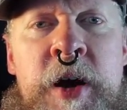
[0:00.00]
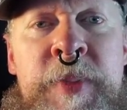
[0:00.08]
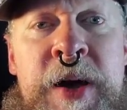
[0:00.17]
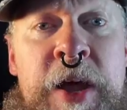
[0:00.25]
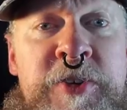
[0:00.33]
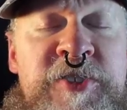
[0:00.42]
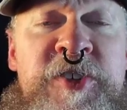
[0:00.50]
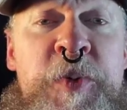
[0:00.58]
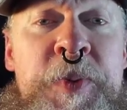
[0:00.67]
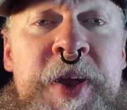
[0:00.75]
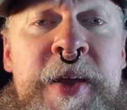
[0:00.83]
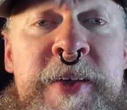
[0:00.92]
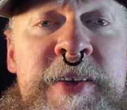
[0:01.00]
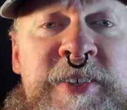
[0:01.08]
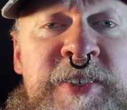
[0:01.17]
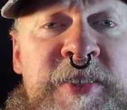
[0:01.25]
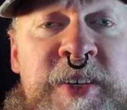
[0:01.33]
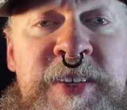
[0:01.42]
about how stupid it
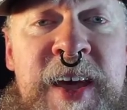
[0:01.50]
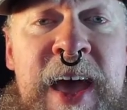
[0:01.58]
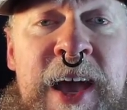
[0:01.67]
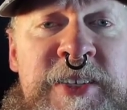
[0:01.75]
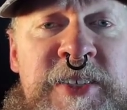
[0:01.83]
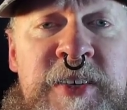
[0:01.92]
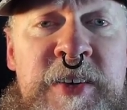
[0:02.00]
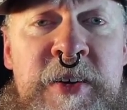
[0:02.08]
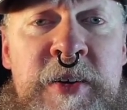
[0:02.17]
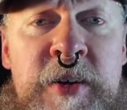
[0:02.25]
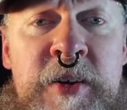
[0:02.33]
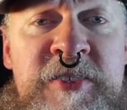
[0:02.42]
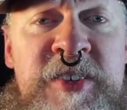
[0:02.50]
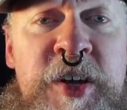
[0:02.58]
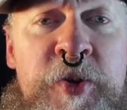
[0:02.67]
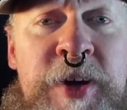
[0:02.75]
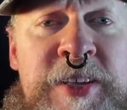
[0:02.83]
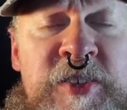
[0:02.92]
is to tax
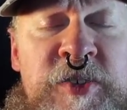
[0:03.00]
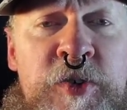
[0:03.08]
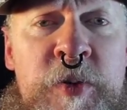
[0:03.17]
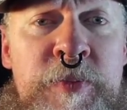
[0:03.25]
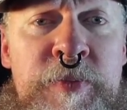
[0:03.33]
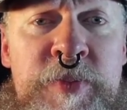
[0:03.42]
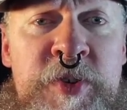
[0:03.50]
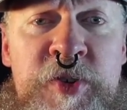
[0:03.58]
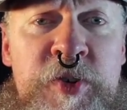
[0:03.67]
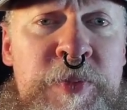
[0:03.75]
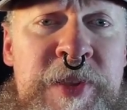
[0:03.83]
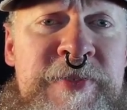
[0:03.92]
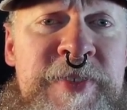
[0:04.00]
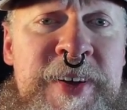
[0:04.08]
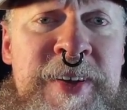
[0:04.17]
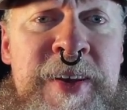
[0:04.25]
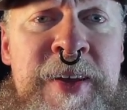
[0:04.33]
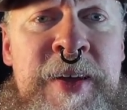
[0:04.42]
cigarettes to to oblivion.